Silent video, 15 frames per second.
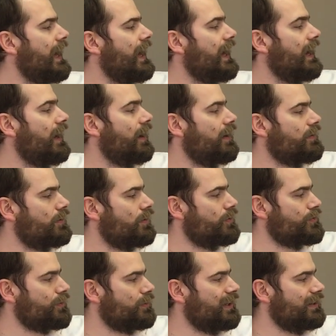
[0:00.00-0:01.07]
And
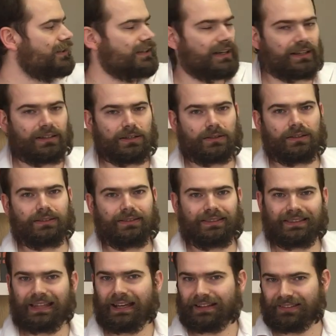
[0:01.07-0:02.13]
also they deduct the
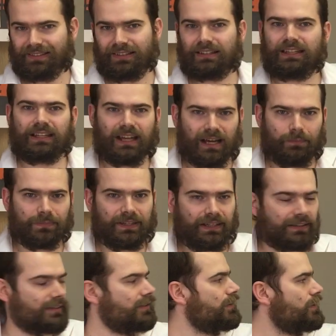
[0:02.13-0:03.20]
tax, the income
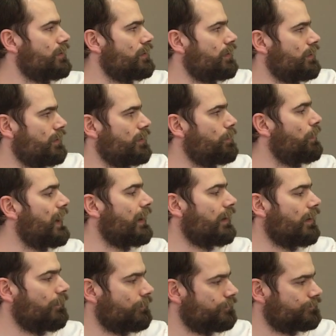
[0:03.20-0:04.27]
tax you
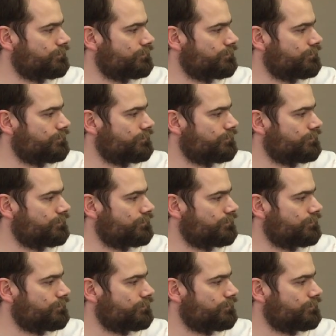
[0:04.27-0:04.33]
pay.